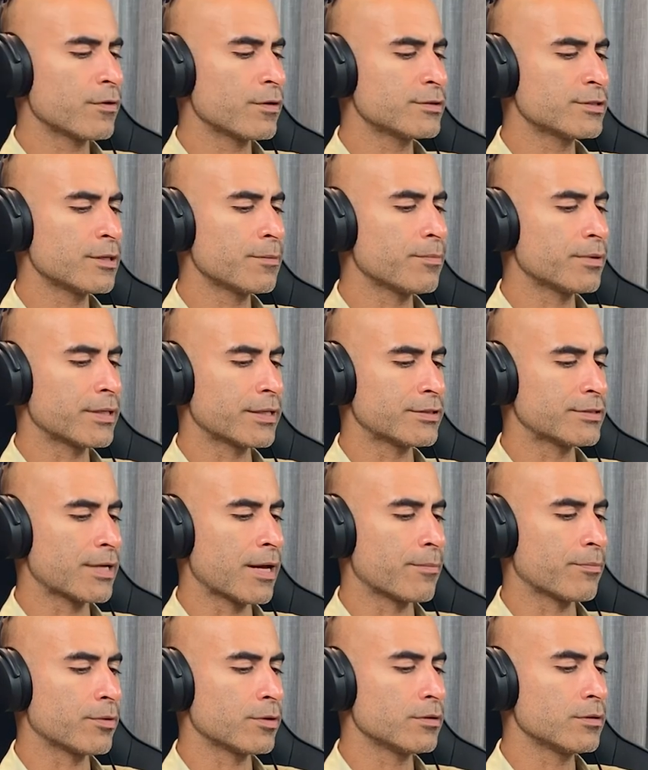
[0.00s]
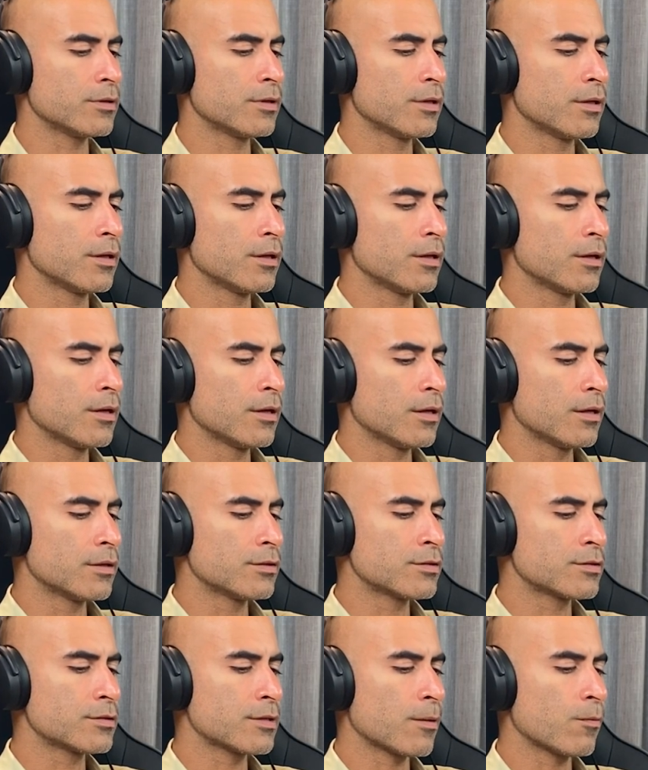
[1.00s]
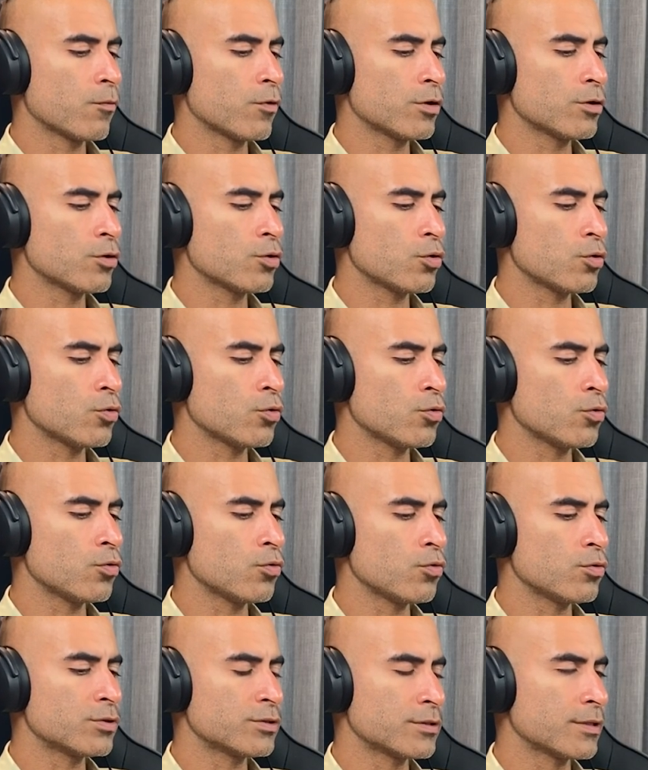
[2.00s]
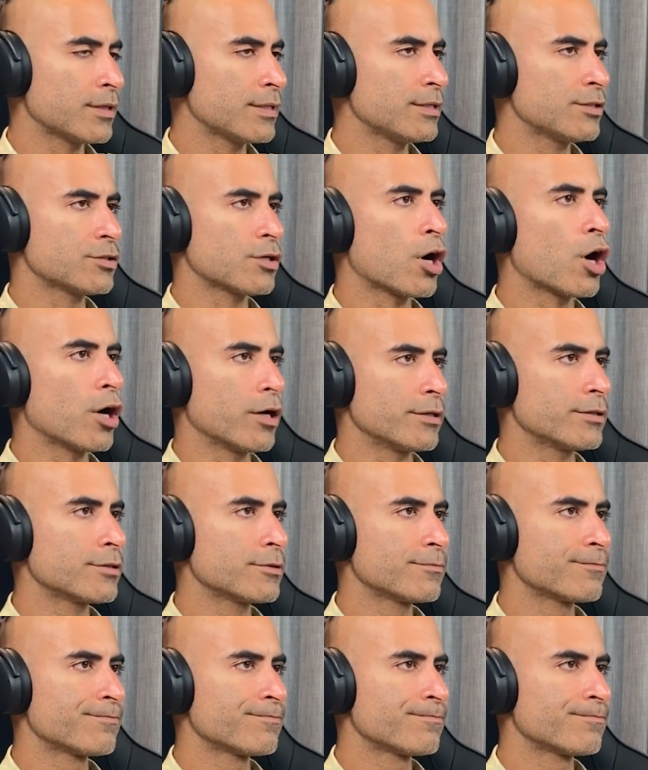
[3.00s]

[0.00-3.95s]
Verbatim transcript: simple example someone who studies art,